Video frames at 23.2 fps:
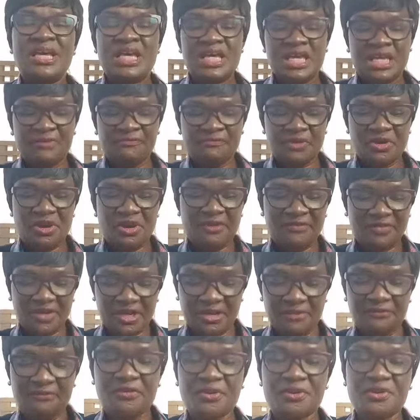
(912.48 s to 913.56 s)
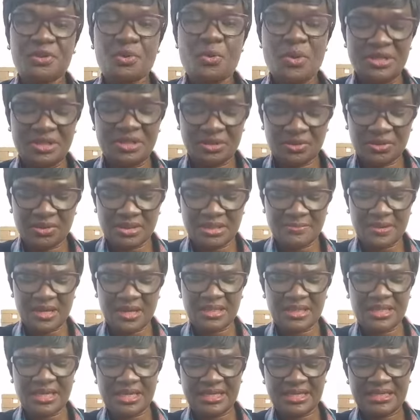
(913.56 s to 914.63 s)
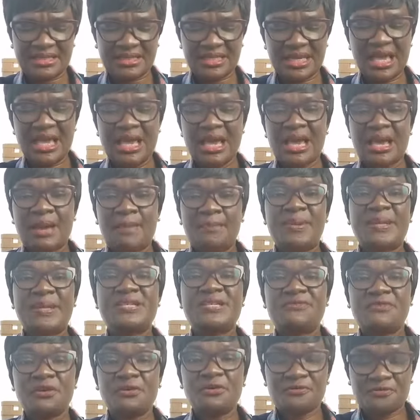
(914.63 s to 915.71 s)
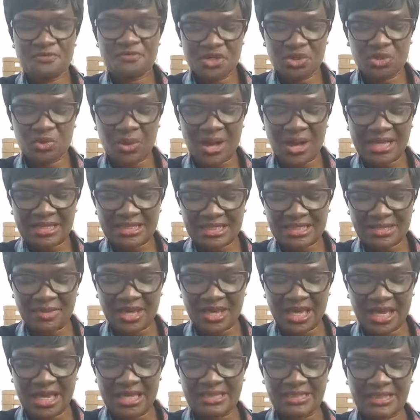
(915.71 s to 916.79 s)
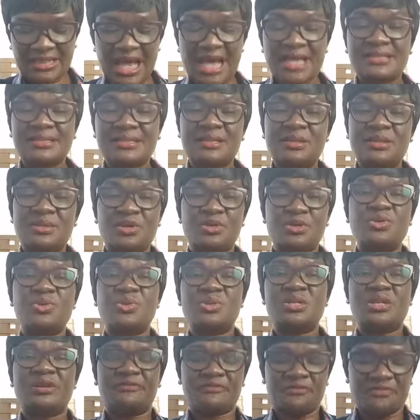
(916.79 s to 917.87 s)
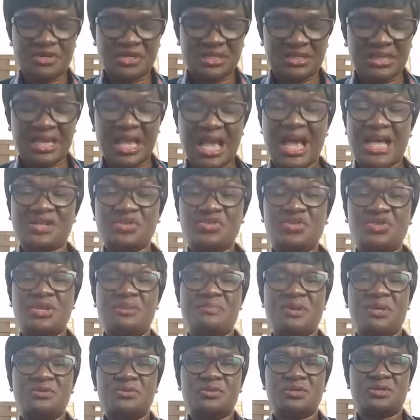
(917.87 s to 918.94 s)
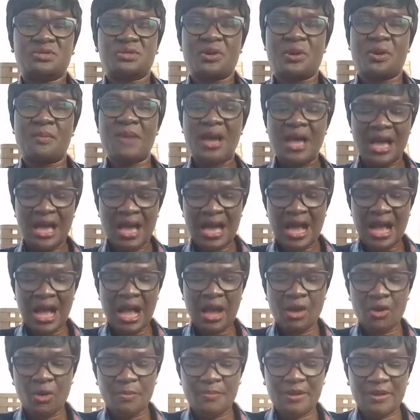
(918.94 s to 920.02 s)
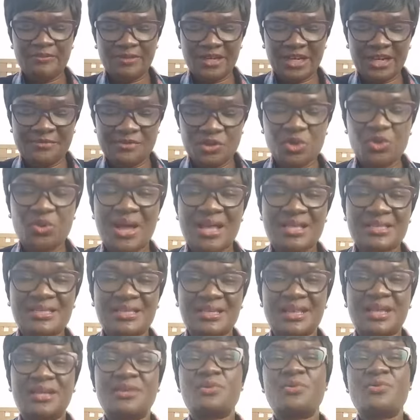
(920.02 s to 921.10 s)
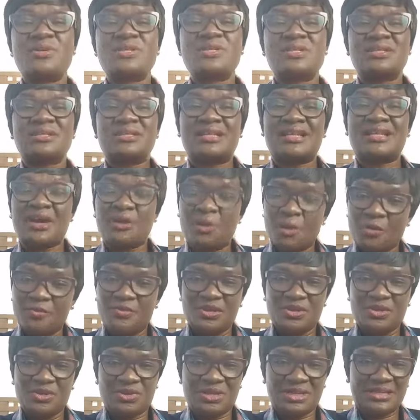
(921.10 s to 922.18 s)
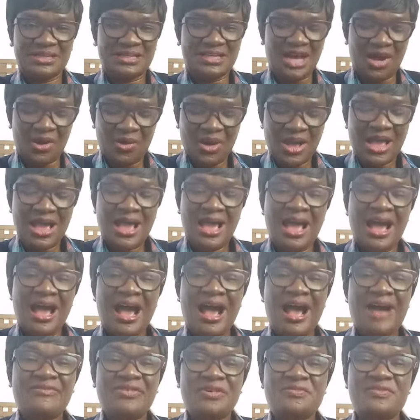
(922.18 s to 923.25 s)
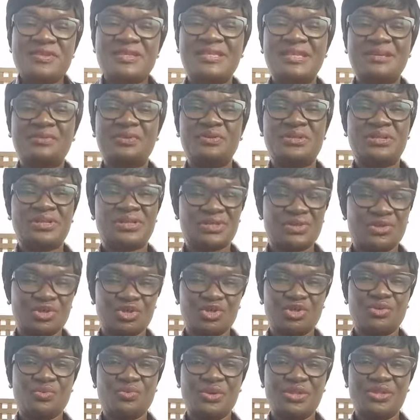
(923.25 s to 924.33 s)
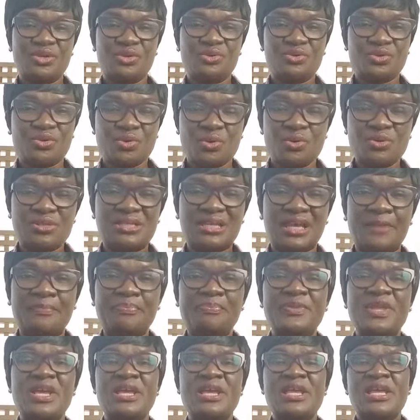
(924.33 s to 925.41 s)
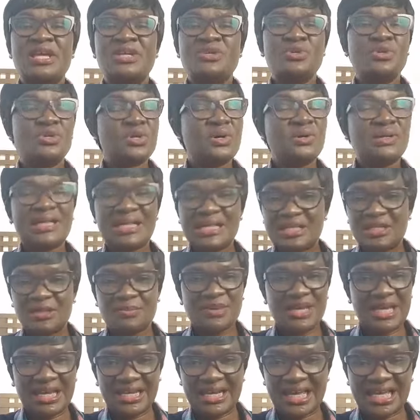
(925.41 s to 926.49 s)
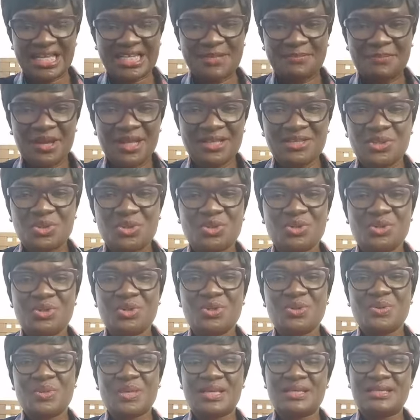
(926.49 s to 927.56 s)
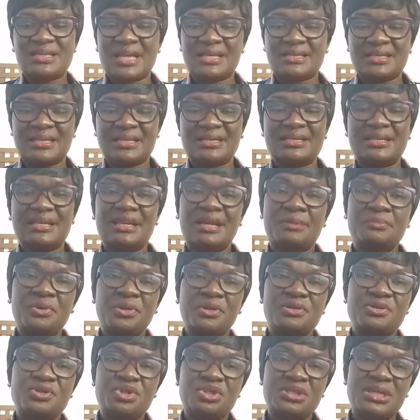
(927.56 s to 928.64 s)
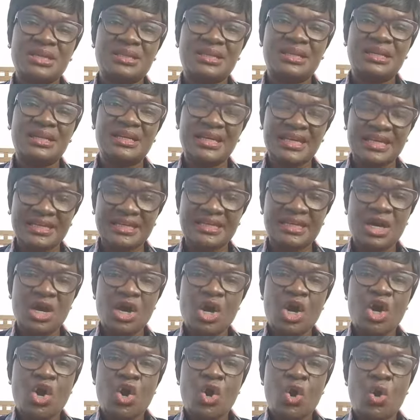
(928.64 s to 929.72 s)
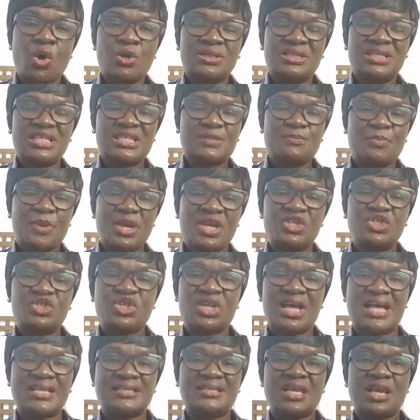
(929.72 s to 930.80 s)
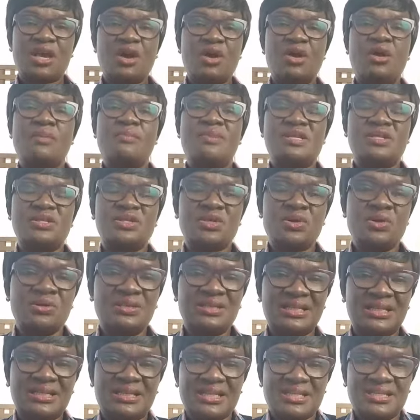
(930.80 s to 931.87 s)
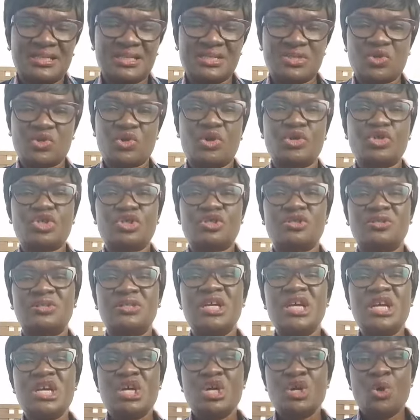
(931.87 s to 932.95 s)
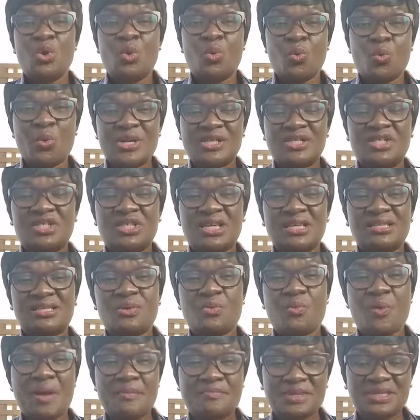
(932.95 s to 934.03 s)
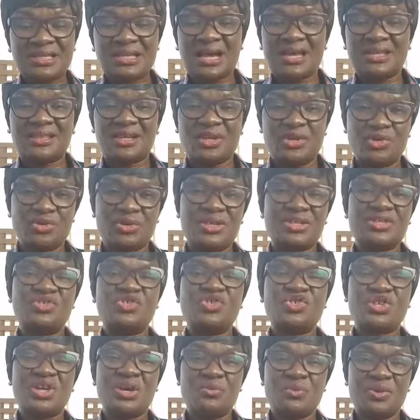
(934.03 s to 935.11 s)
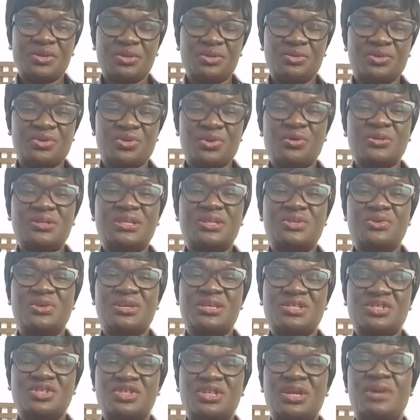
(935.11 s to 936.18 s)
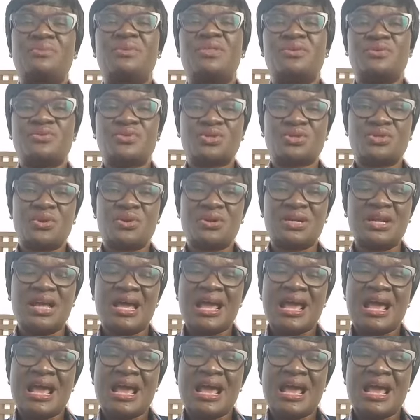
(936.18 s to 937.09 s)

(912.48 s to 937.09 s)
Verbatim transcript: if you have any further questions about this please feel free to ask me. It's ask.jeffries at gmail.com. I hope I've been able to answer that question and I hope that you can now have a reasonable discussion with your daughter. You don't need to be an expert to do this. As I said, I'm going to share the link on this page as a comment under this discussion, which is a website that you can share with your daughter, you can share with your son.